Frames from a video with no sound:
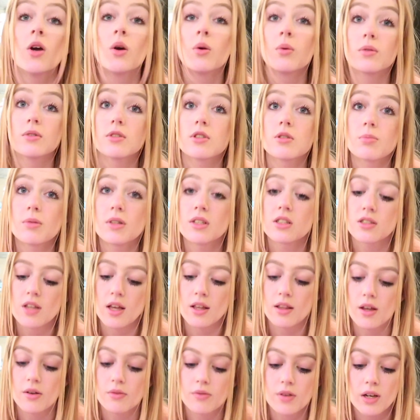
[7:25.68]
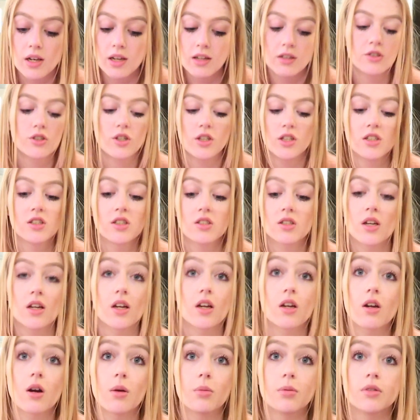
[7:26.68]
Once it's been sat there for literally just like
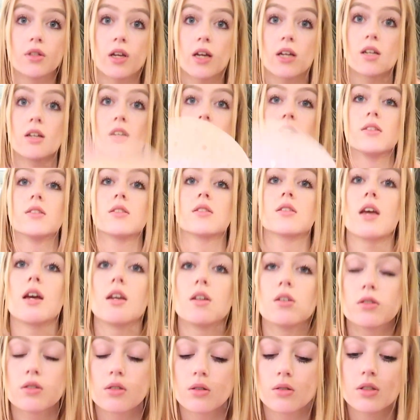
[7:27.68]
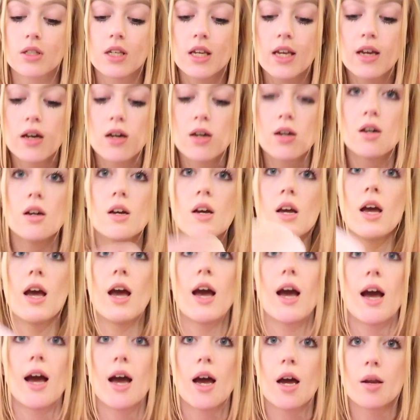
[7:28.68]
a couple seconds, get your tortilla
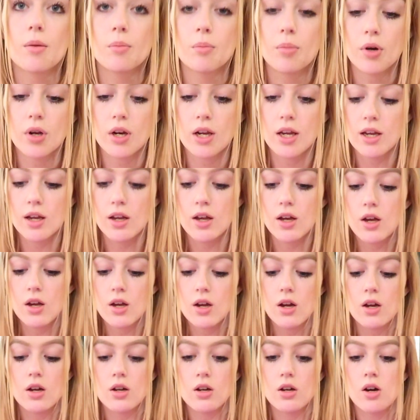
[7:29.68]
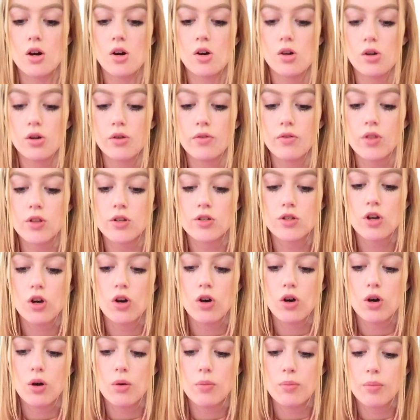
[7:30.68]
and put it over the
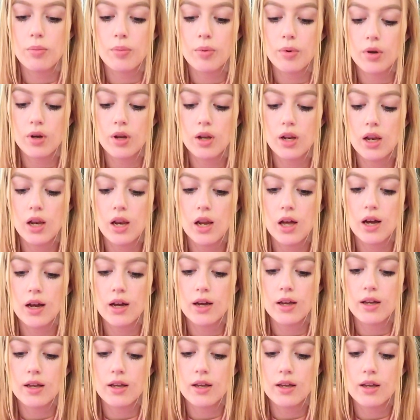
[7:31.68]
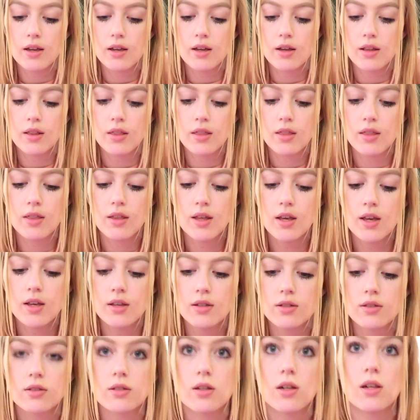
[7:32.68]
top like
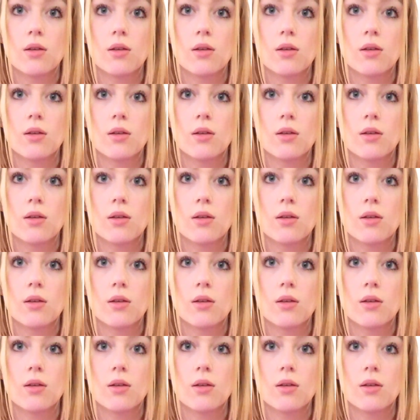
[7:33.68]
this.